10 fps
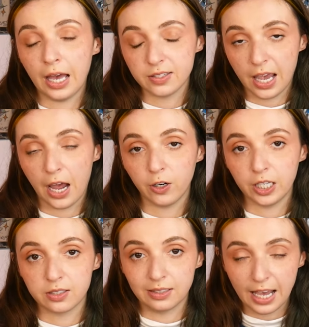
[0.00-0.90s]
as
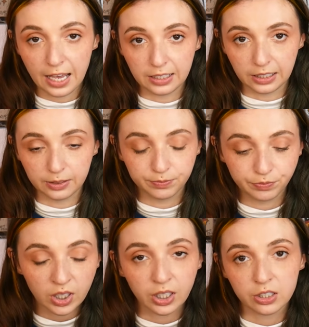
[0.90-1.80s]
Harriet's nanny,
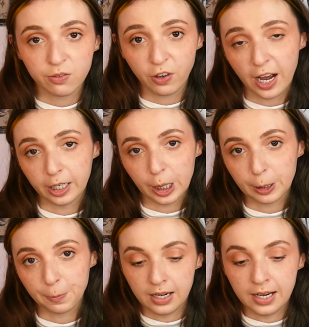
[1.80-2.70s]
gets fired.
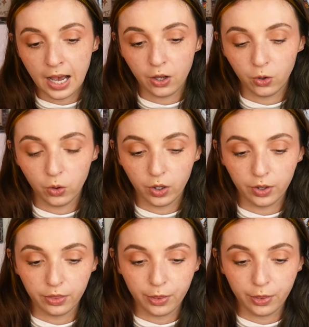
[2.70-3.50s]
Now,